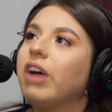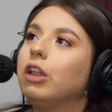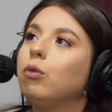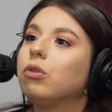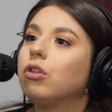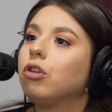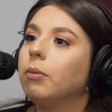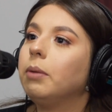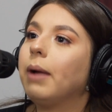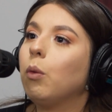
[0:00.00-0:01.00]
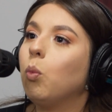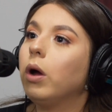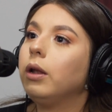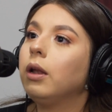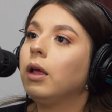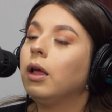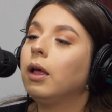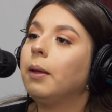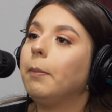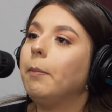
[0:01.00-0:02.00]
value was determined by what
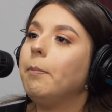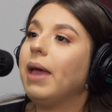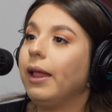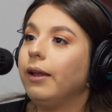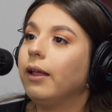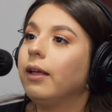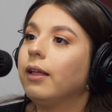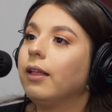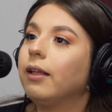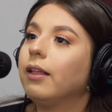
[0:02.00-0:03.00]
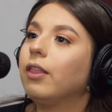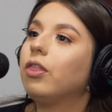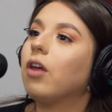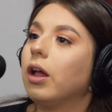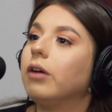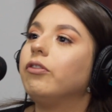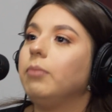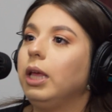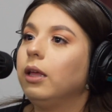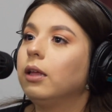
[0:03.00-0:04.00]
men thought of
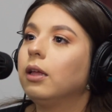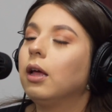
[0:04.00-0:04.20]
me,